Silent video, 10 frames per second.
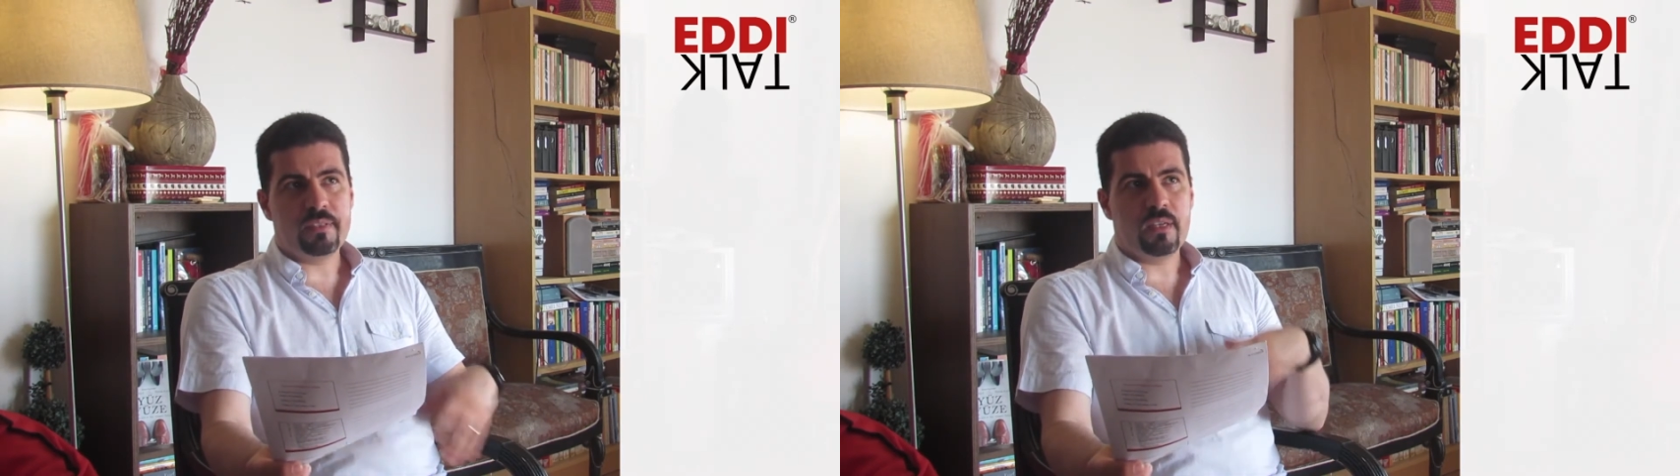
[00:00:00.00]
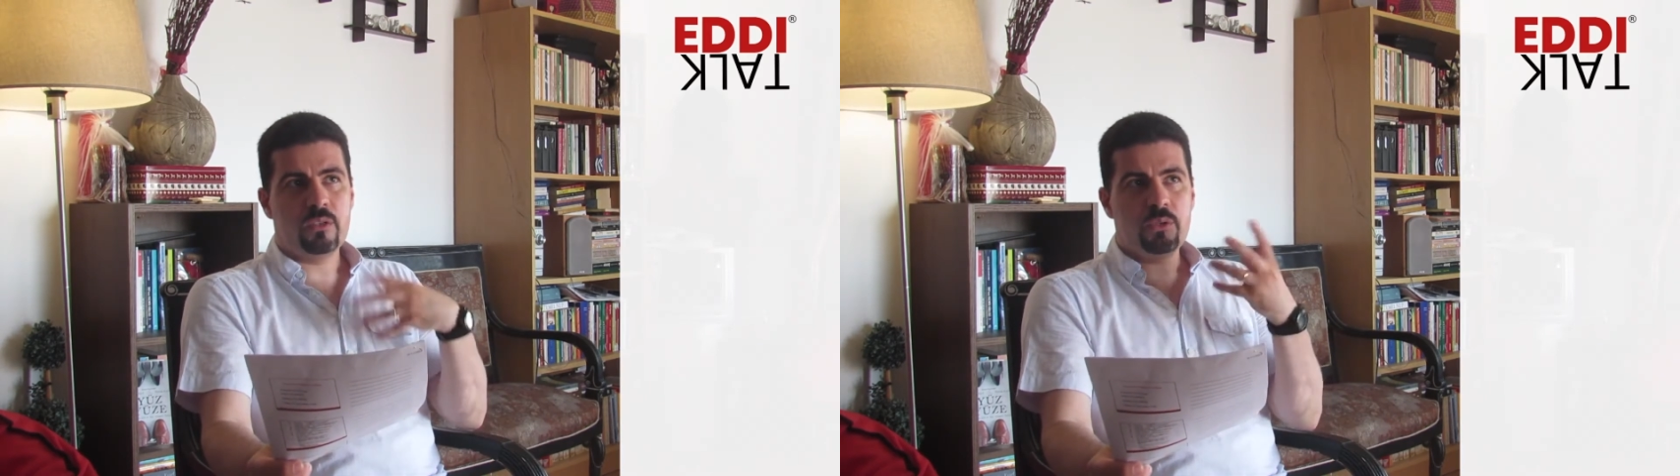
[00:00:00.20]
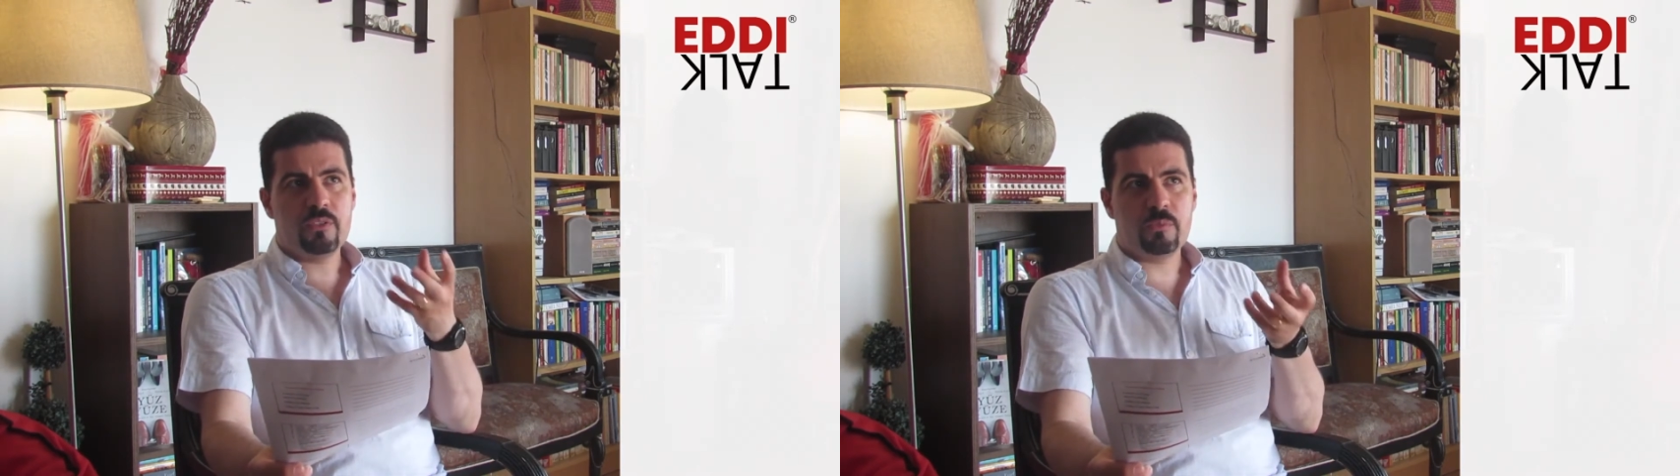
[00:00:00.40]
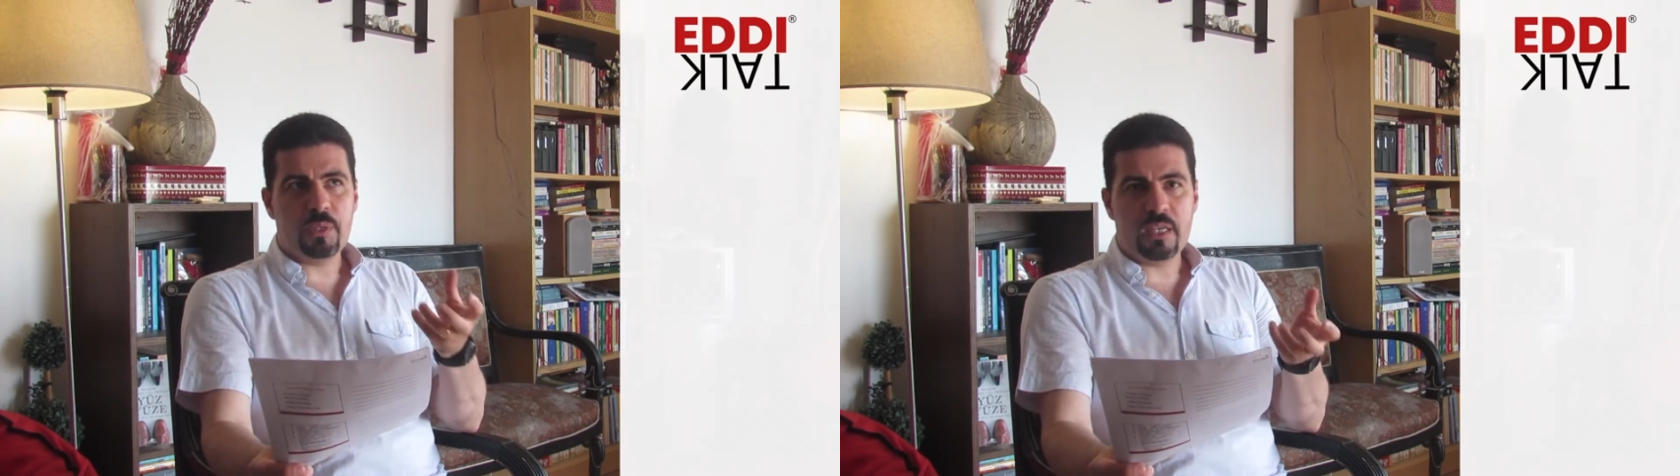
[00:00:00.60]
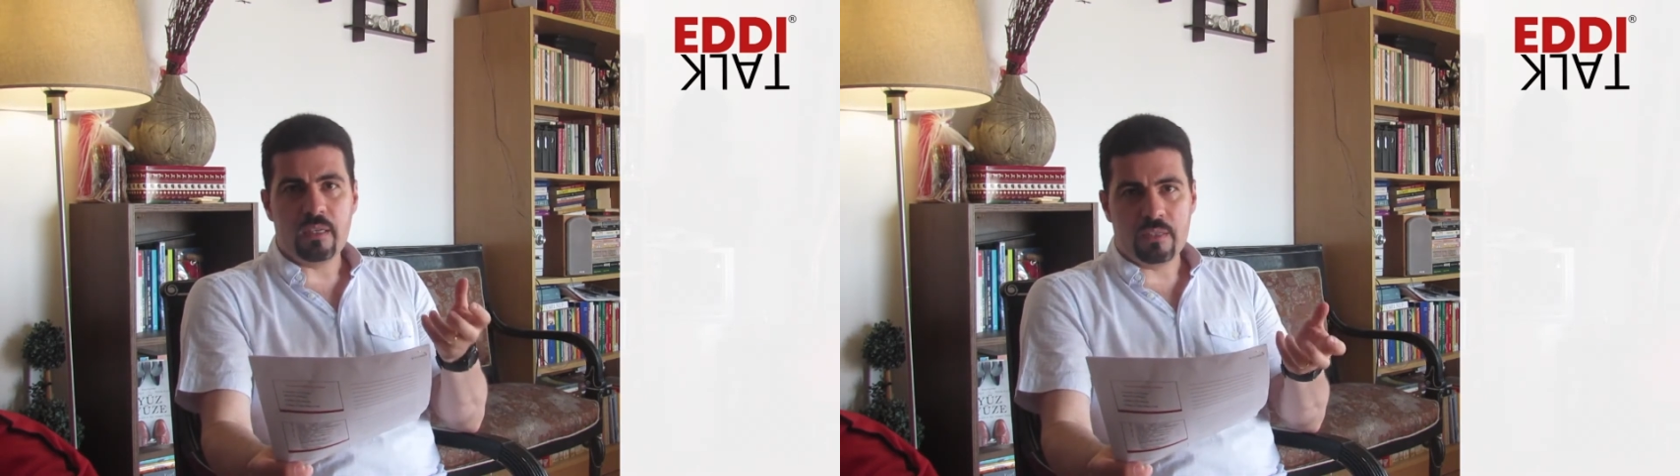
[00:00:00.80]
a good
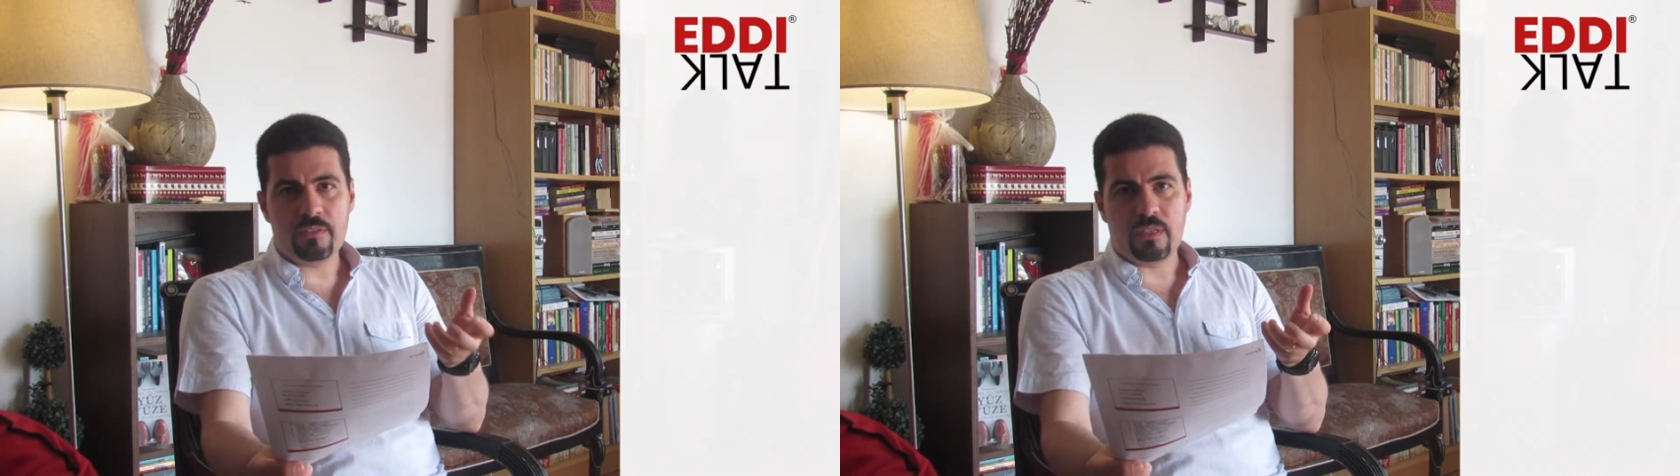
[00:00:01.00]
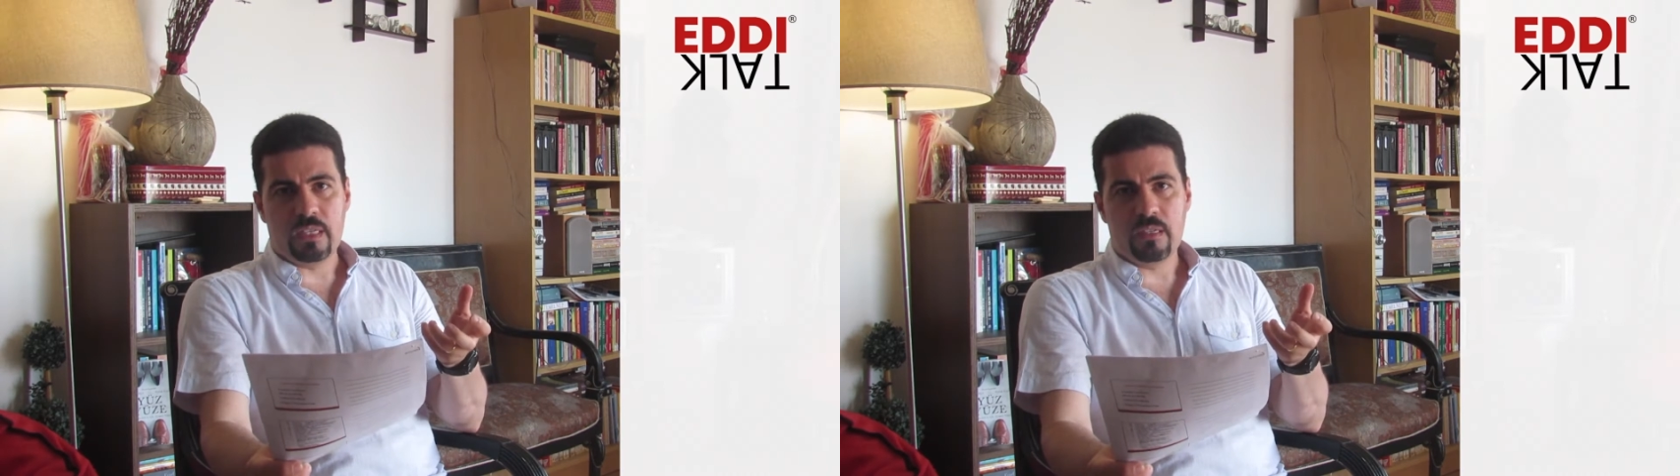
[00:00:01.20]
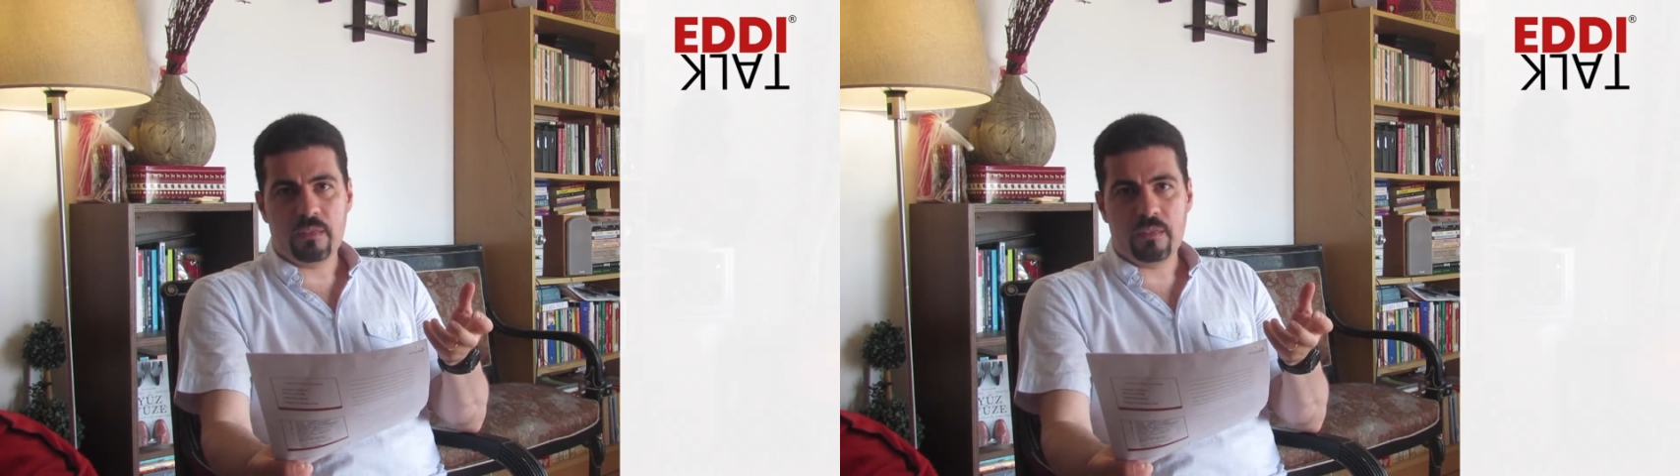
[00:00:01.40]
speaking skill.